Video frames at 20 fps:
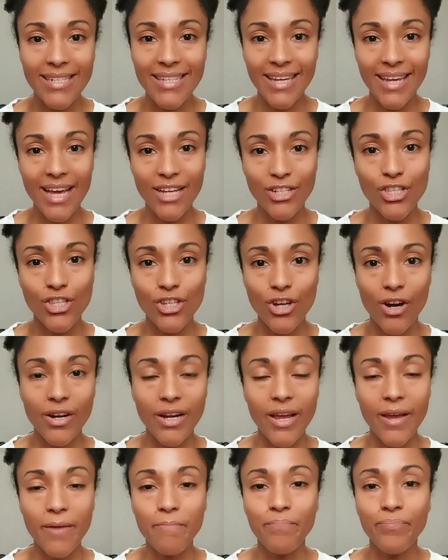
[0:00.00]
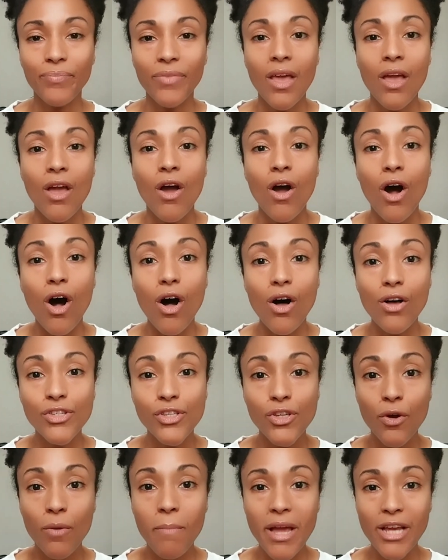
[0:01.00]
to get started.
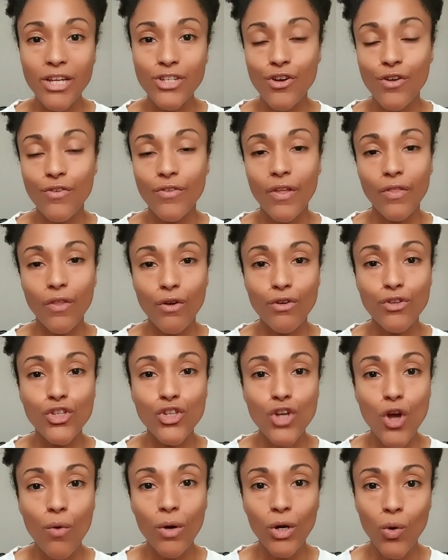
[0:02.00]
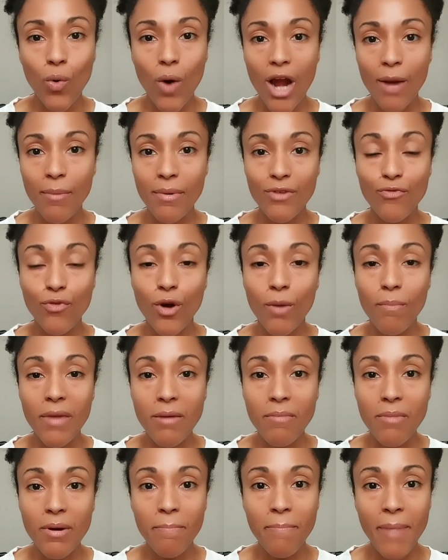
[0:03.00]
Also, make sure that there's no requirement for a
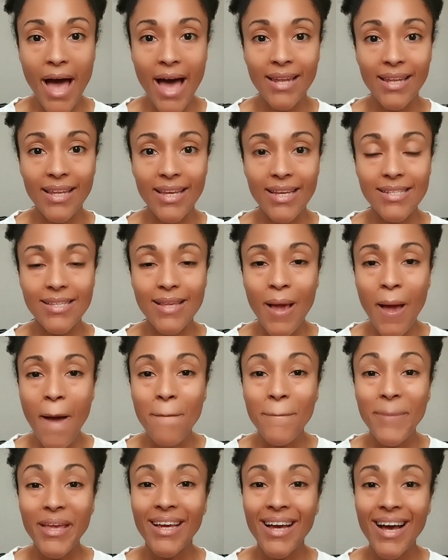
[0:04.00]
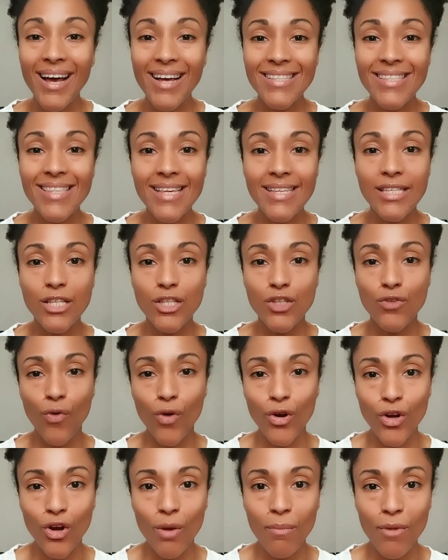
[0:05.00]
minimum balance. Because this is
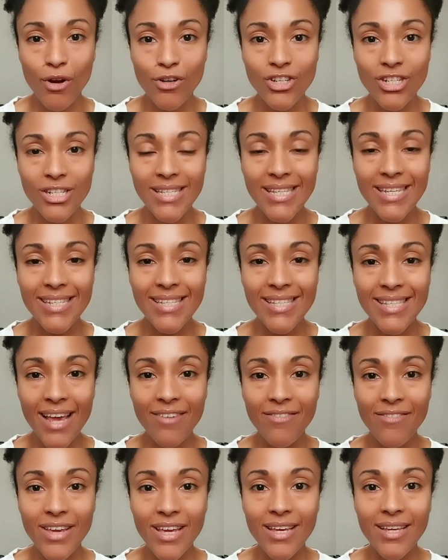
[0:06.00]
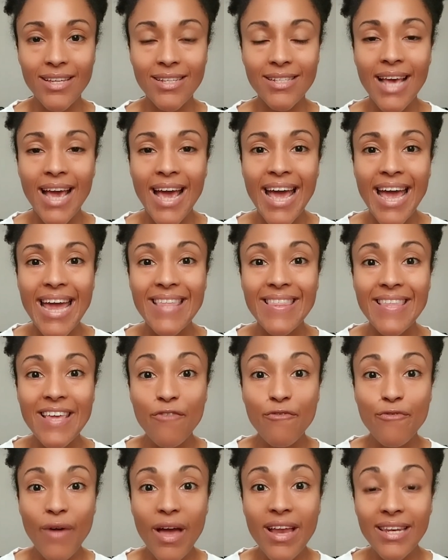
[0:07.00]
for your emergency savings, in the
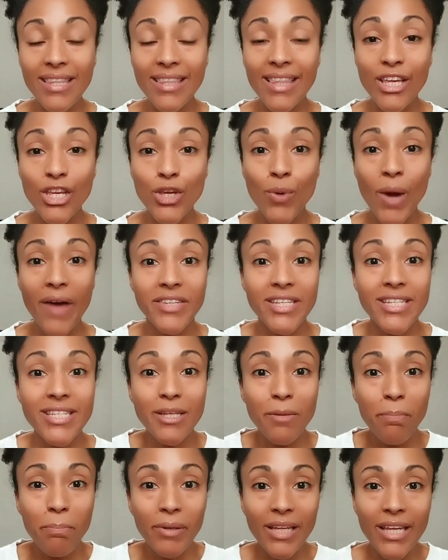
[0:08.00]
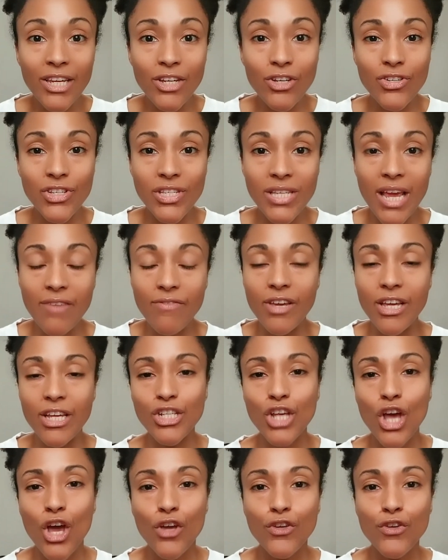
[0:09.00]
event that you have to deplete your
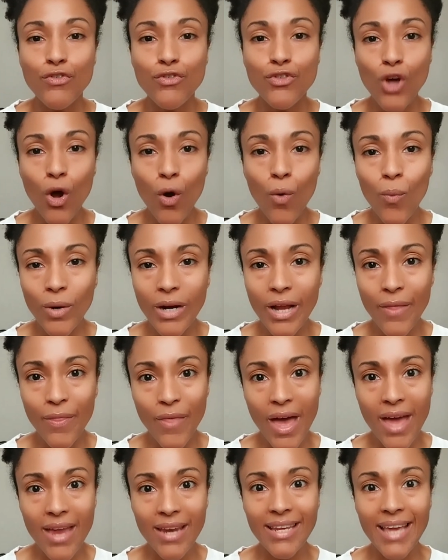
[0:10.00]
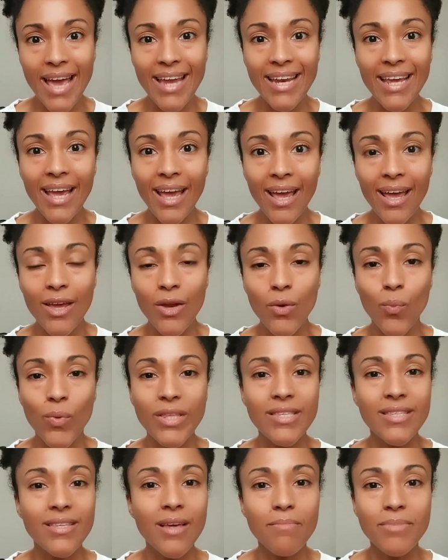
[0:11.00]
savings, you don't want to then get hit
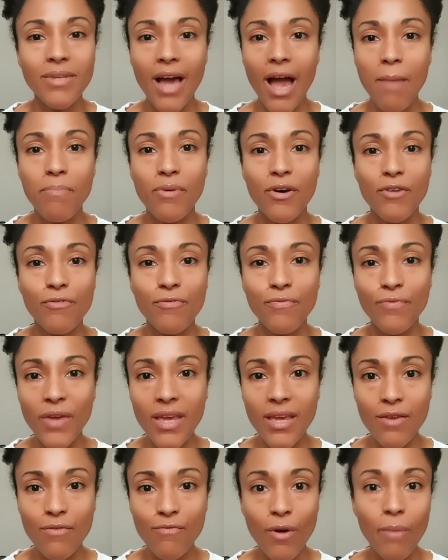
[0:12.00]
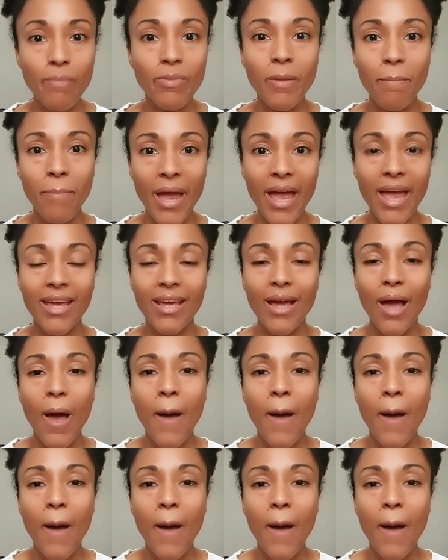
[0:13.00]
with some type of fee from the bank